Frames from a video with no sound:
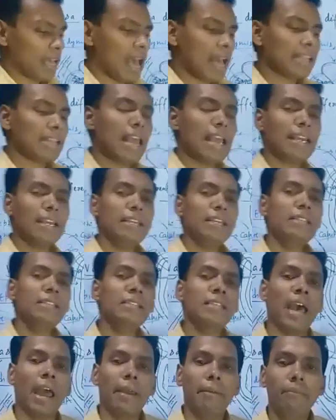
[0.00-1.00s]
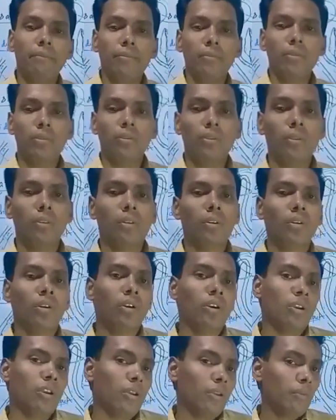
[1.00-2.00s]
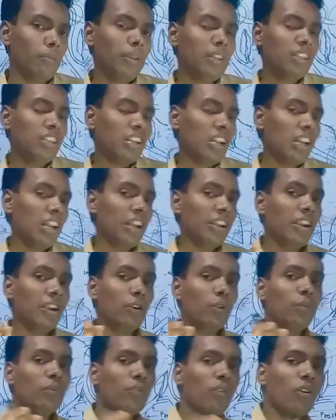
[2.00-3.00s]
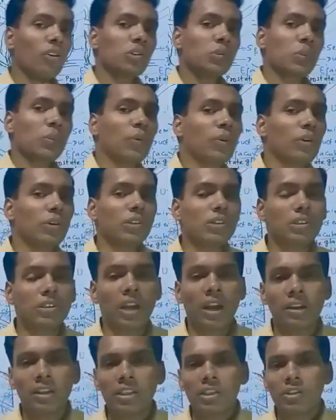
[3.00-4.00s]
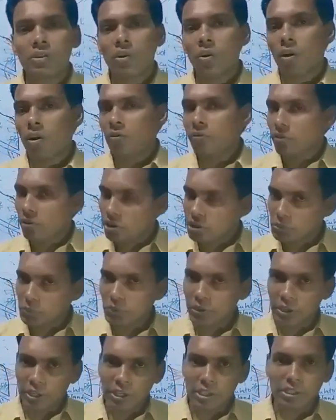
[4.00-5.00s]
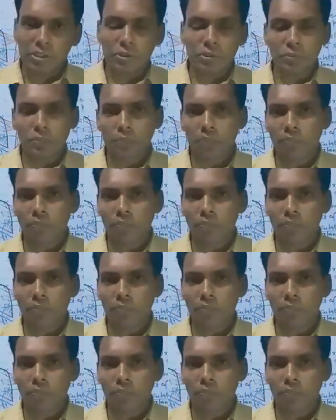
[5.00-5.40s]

As like enzyme with related to phosphorus, that is called phosphatase,